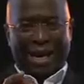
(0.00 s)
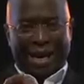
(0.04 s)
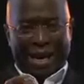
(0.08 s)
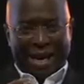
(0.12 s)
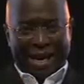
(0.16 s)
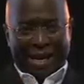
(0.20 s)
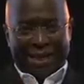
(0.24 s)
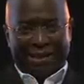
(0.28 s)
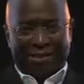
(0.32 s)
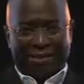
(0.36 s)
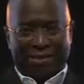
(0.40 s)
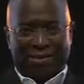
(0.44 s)

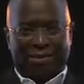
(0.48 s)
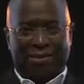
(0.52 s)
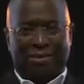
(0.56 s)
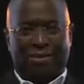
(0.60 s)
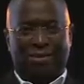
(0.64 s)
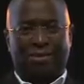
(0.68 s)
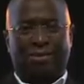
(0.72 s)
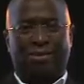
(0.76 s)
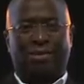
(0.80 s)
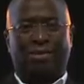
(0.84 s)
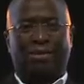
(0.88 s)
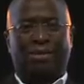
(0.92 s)

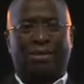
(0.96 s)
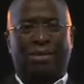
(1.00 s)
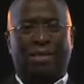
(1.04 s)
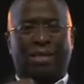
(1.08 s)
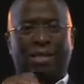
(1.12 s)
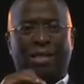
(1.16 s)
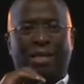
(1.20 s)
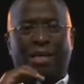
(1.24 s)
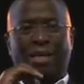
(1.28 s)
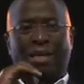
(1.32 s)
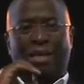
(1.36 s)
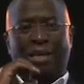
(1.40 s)
is
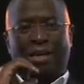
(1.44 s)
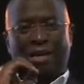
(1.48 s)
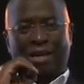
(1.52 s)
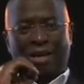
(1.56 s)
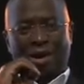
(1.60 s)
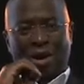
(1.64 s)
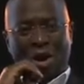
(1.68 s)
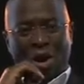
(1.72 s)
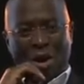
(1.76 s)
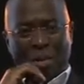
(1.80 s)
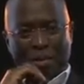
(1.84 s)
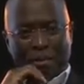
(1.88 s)

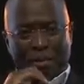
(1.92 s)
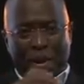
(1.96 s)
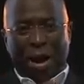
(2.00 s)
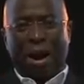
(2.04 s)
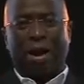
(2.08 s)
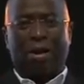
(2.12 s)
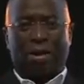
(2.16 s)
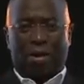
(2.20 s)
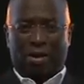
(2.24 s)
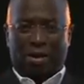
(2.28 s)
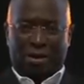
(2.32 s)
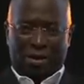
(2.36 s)

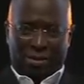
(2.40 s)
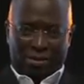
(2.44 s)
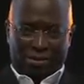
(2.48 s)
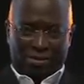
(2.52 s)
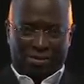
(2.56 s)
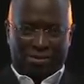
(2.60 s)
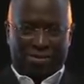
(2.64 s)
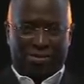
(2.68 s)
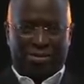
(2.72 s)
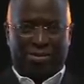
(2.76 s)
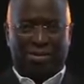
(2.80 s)
unparalleled.